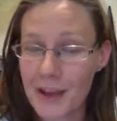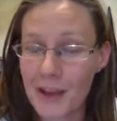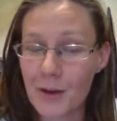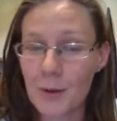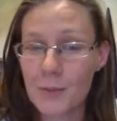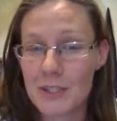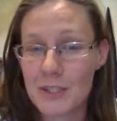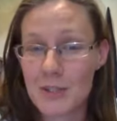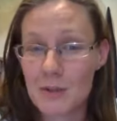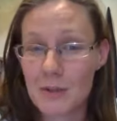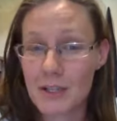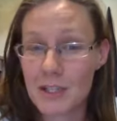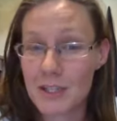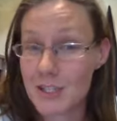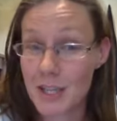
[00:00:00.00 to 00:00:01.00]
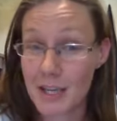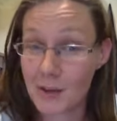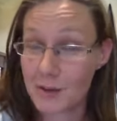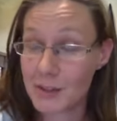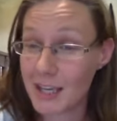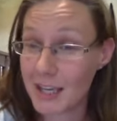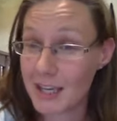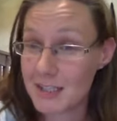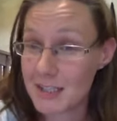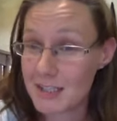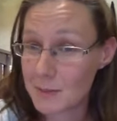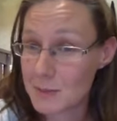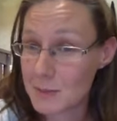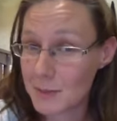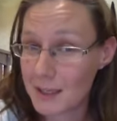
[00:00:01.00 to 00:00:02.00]
I hope that you are going to check out the 8
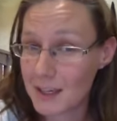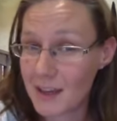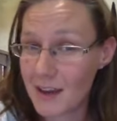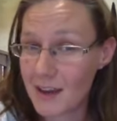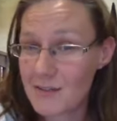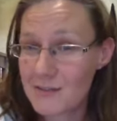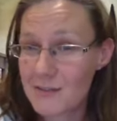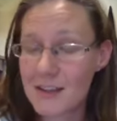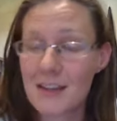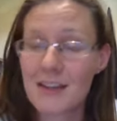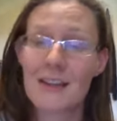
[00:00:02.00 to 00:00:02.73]
Steps PDF.